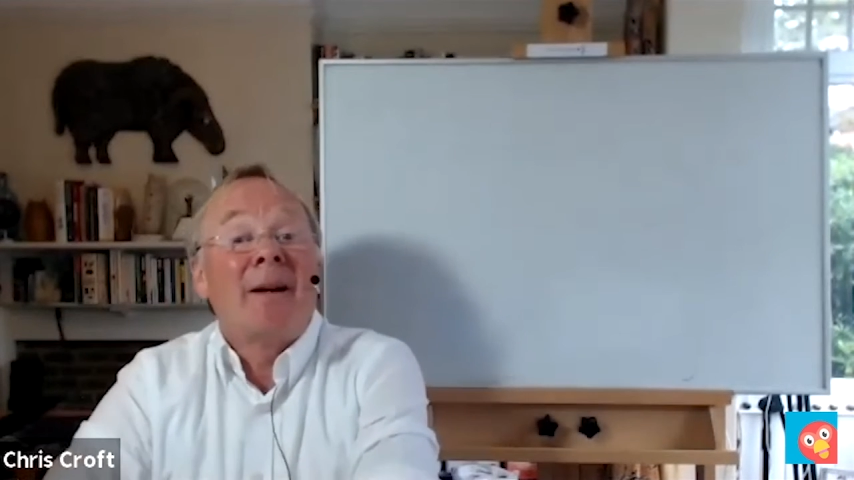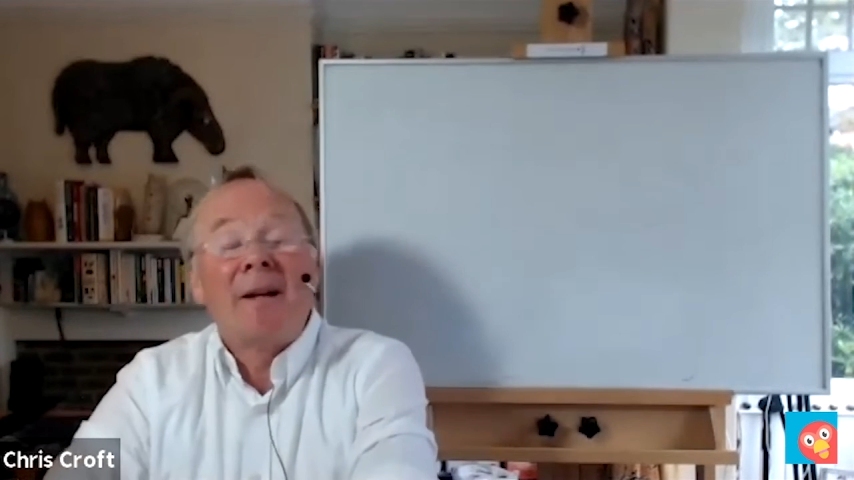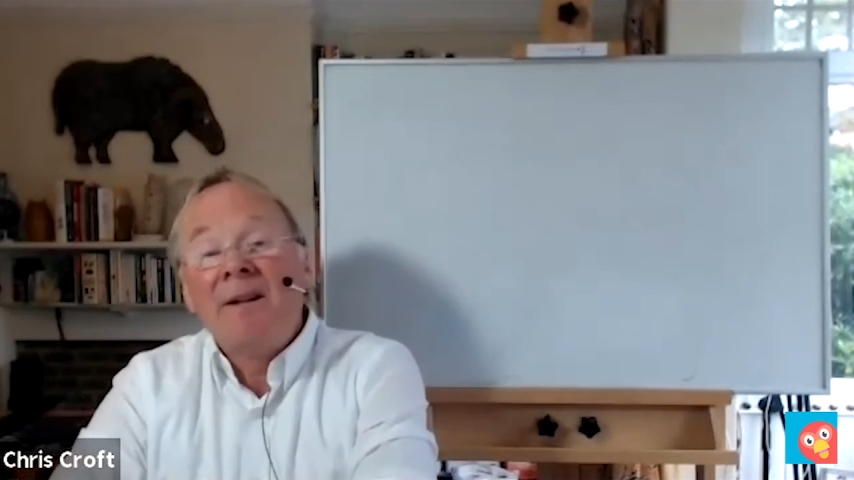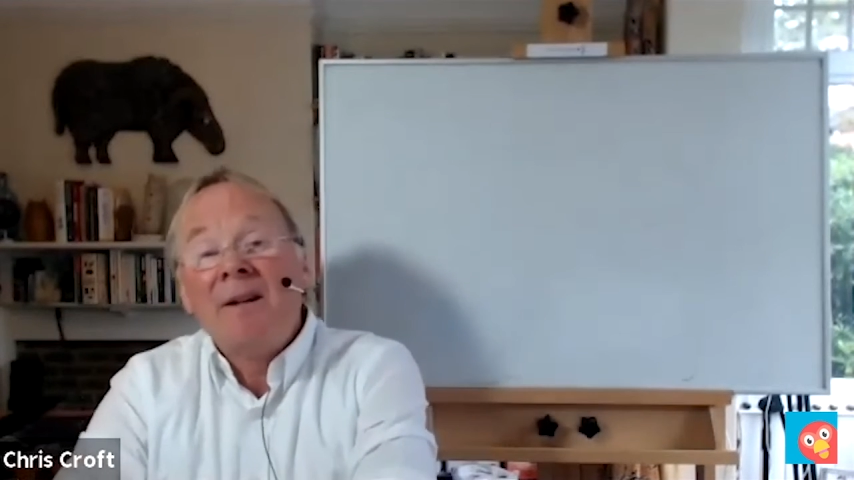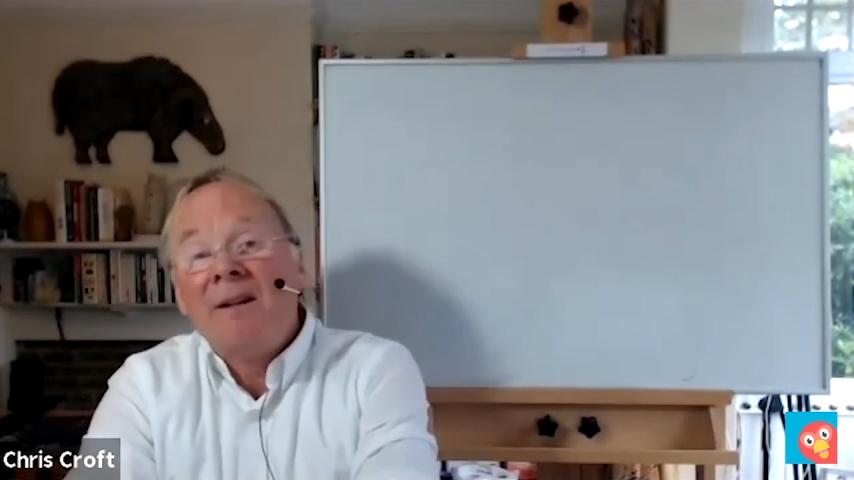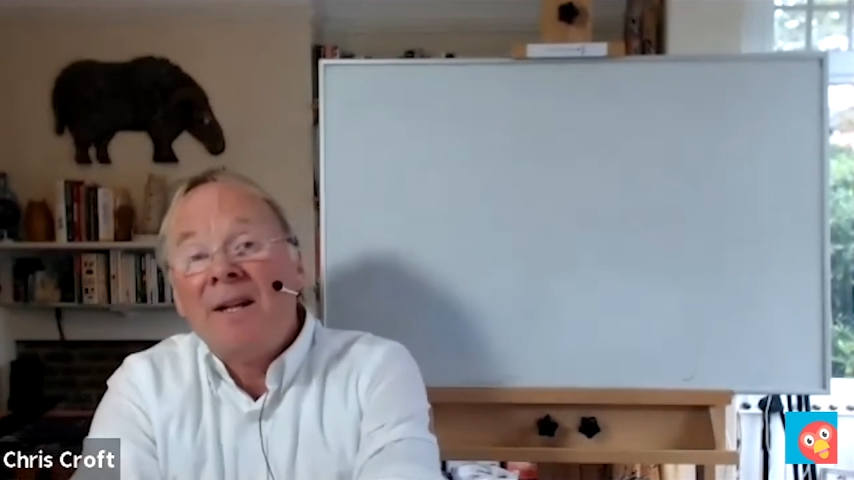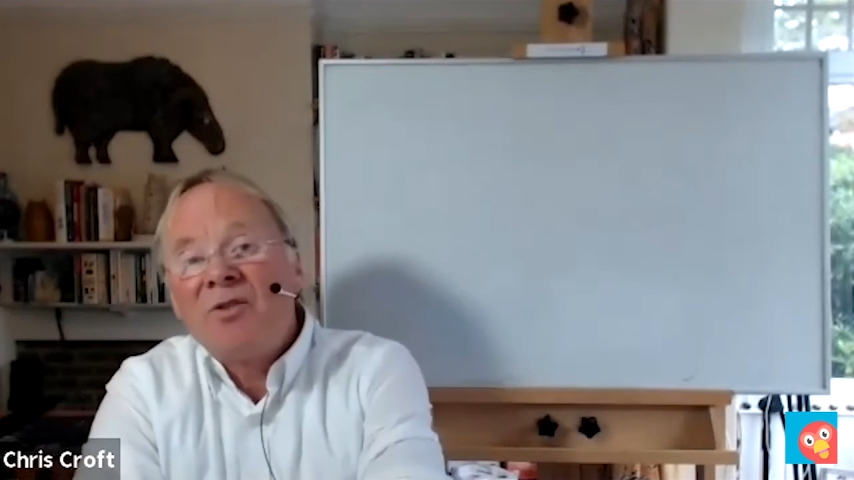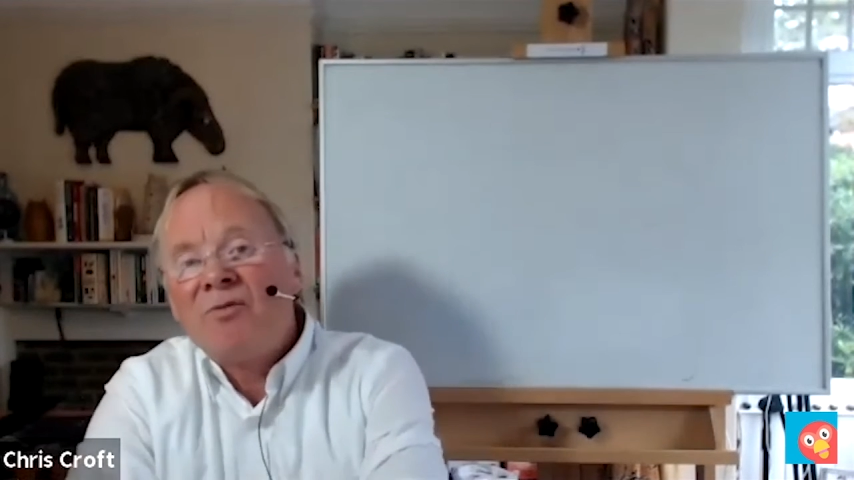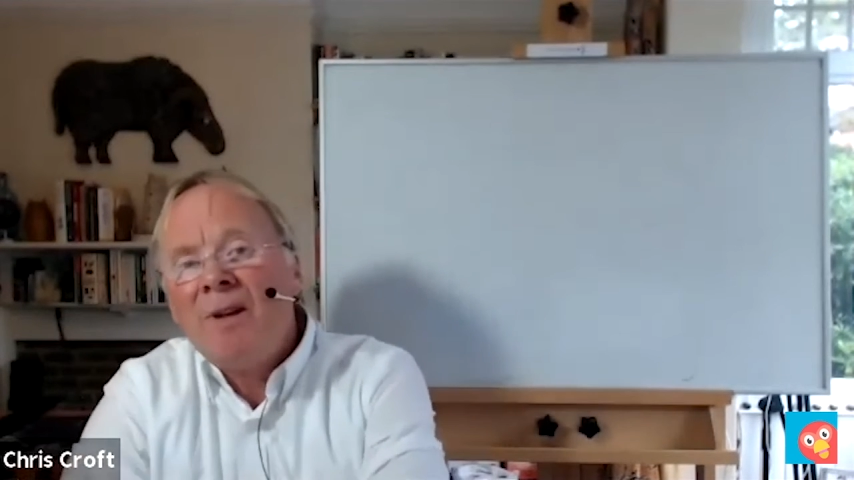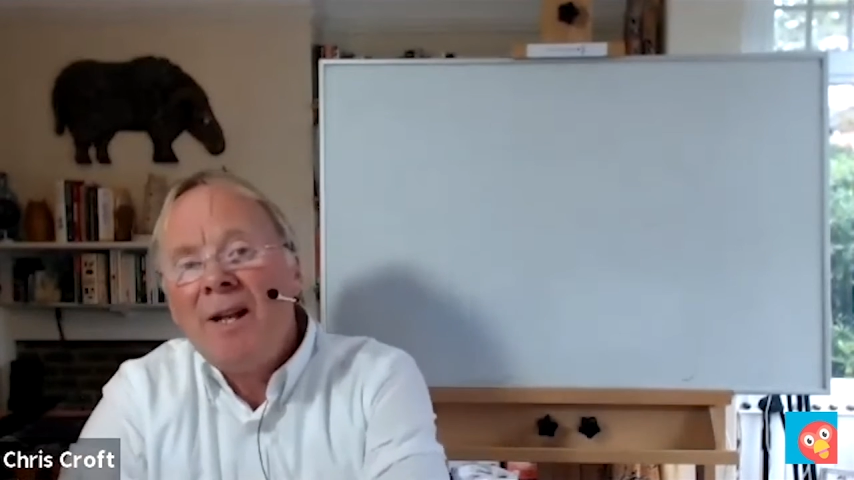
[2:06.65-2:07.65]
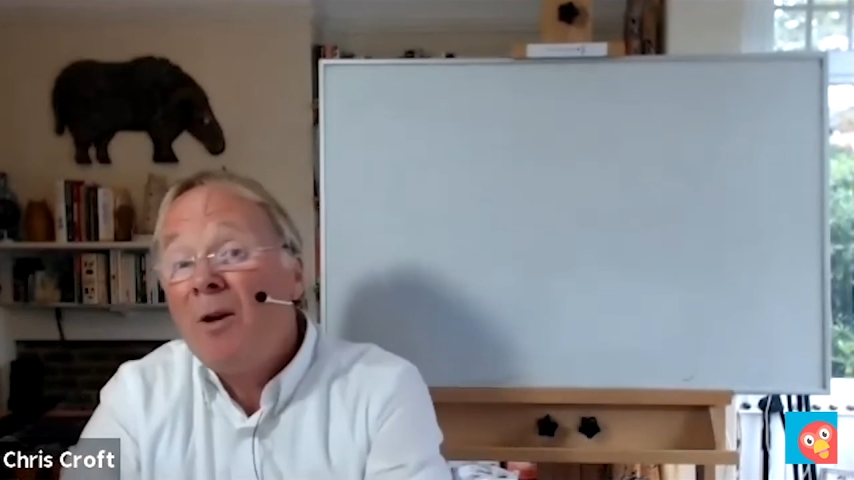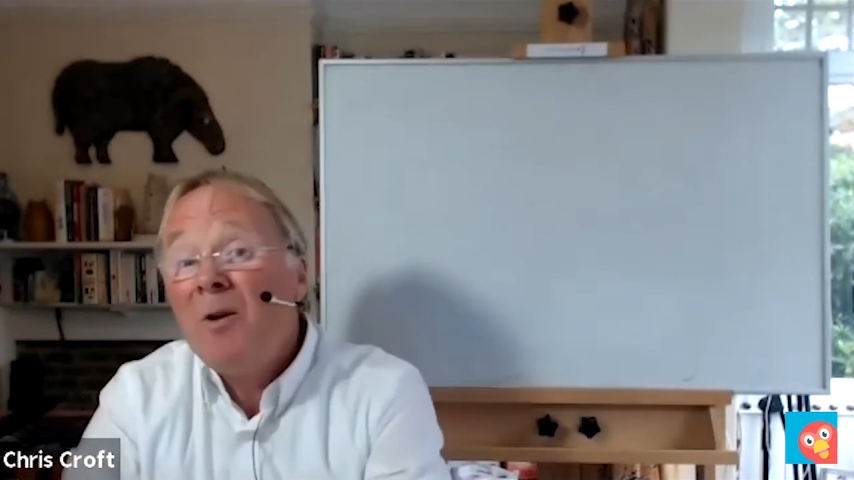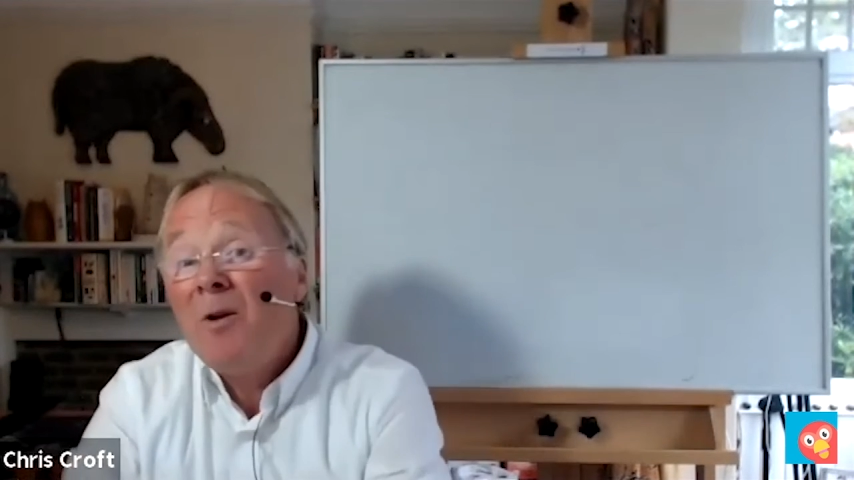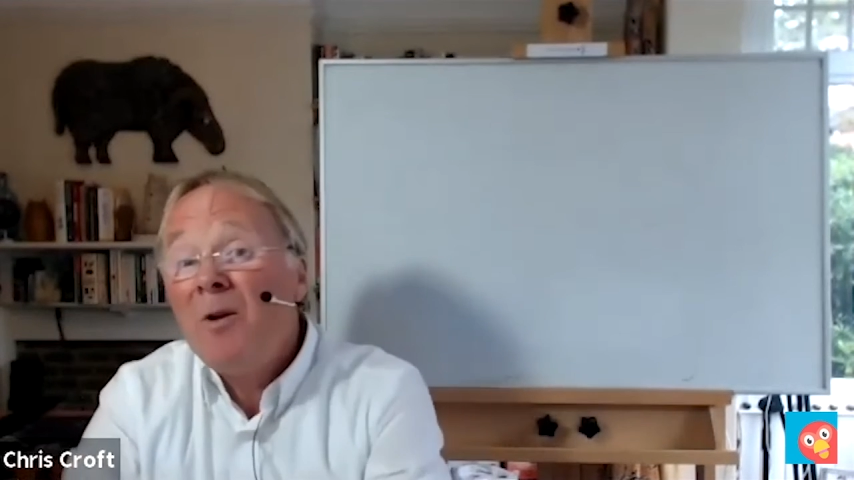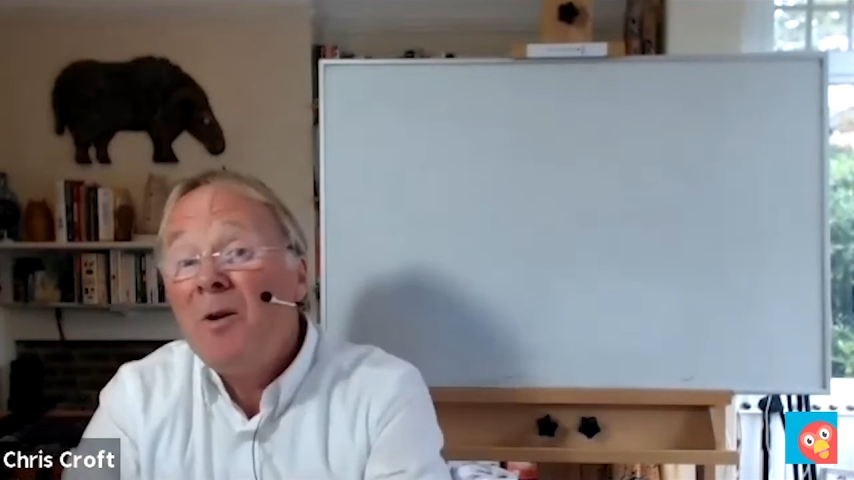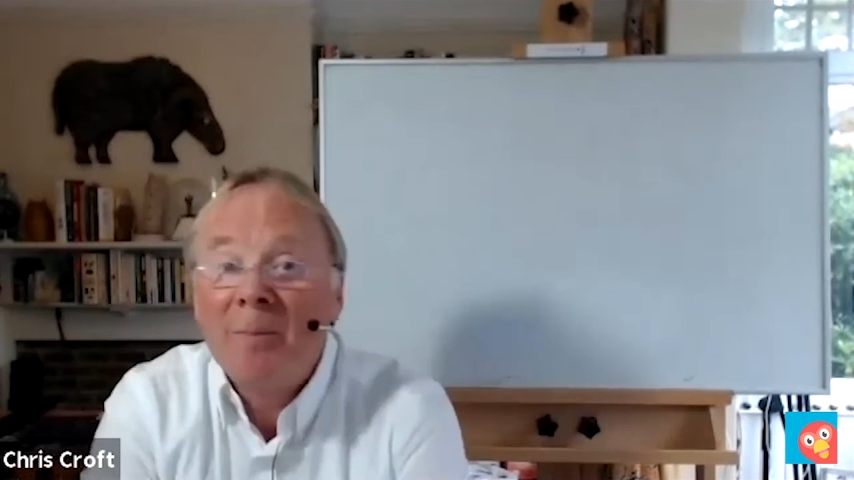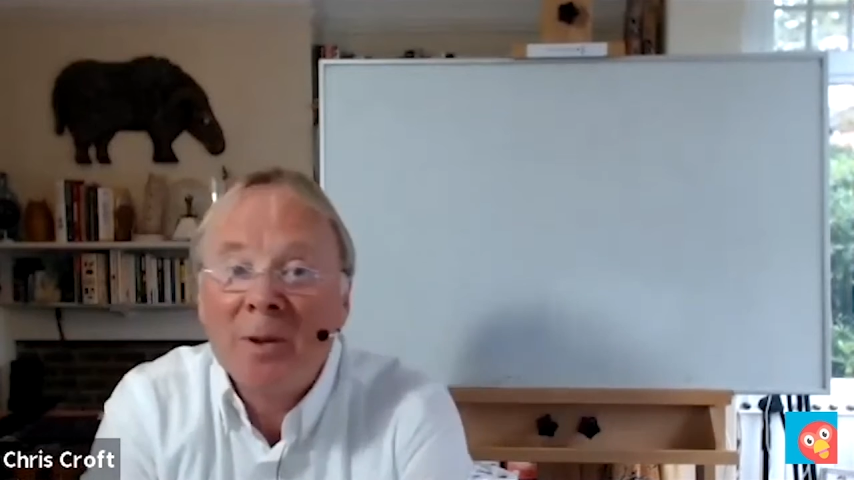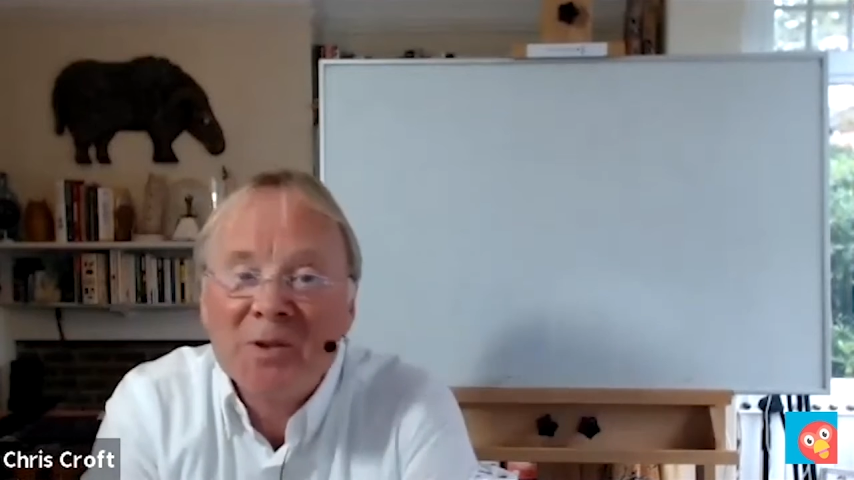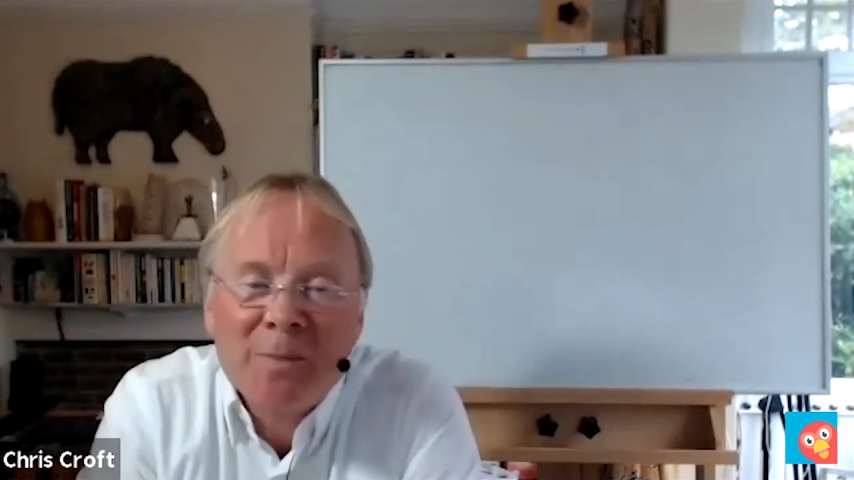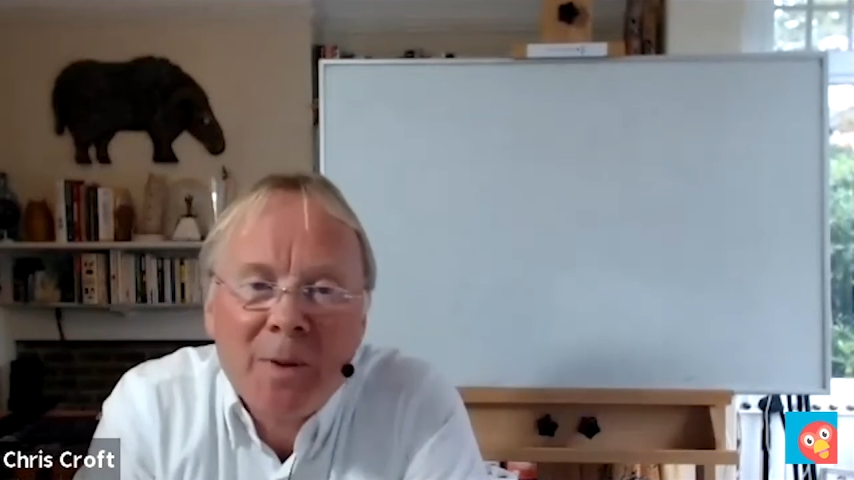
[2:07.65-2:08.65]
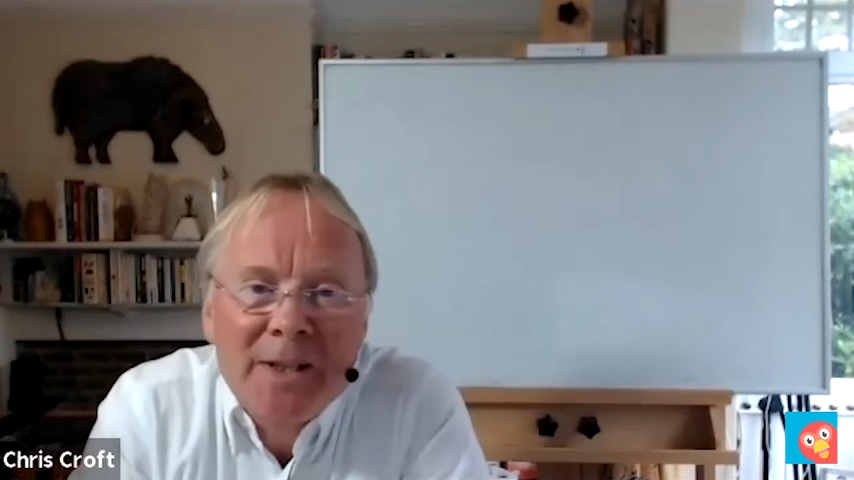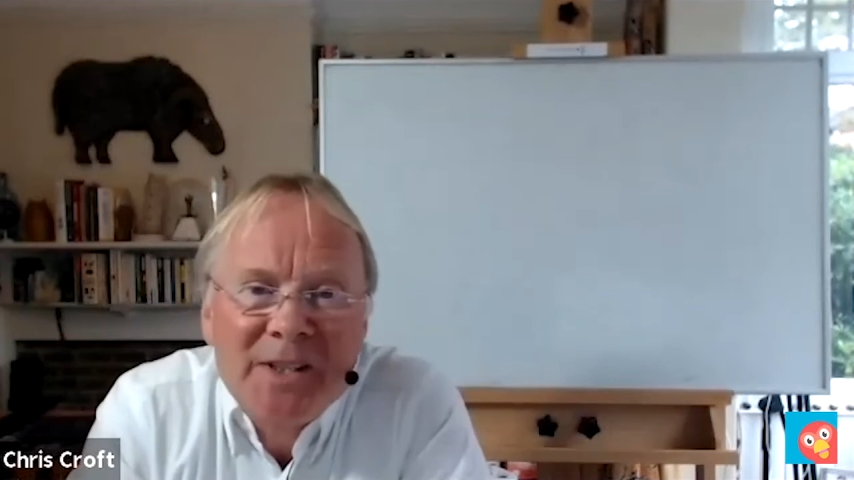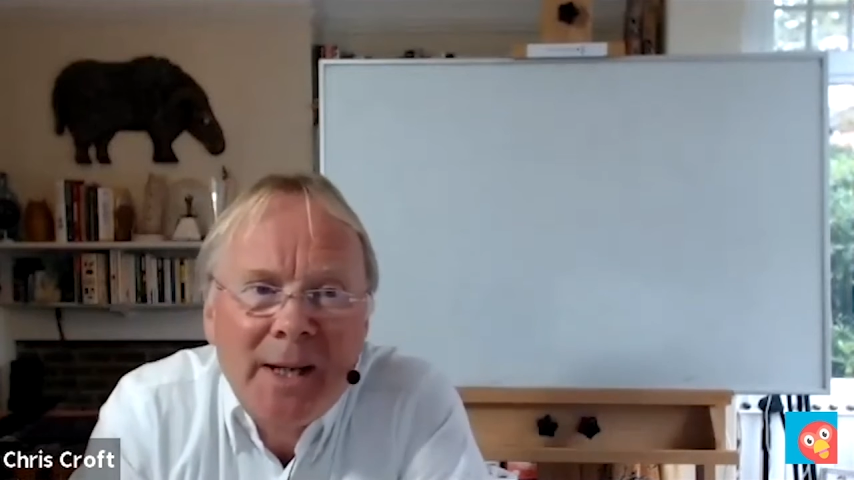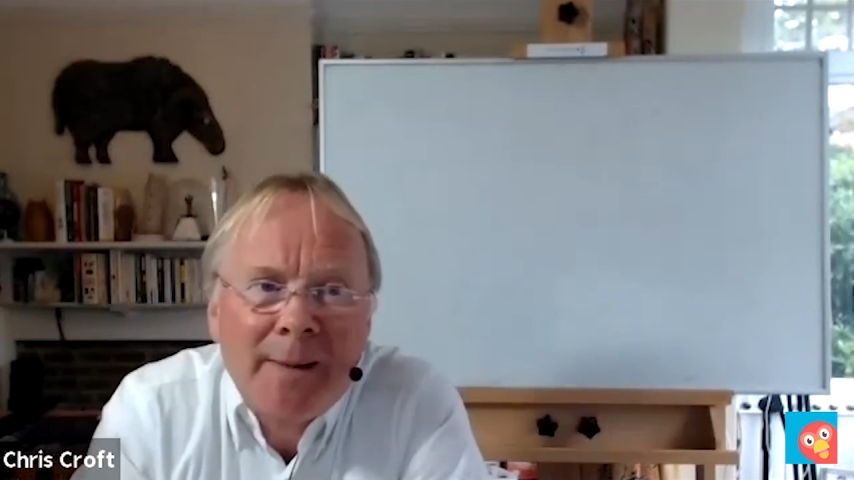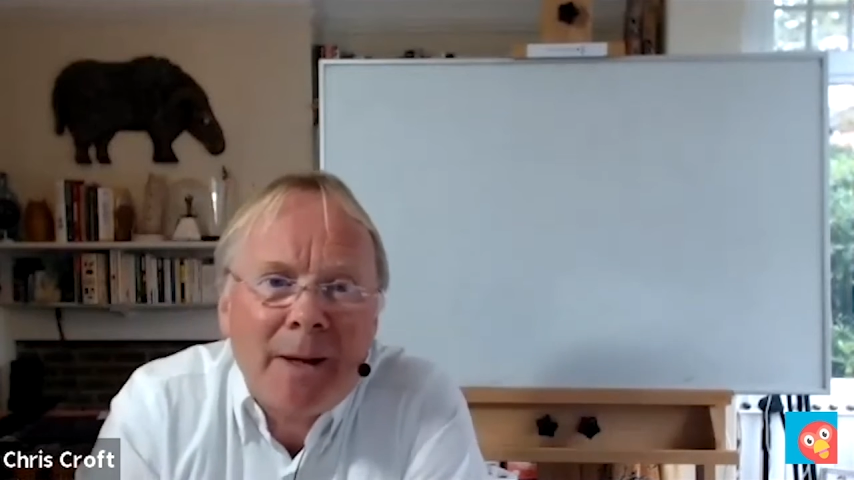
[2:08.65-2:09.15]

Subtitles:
And it's really only become possible this year,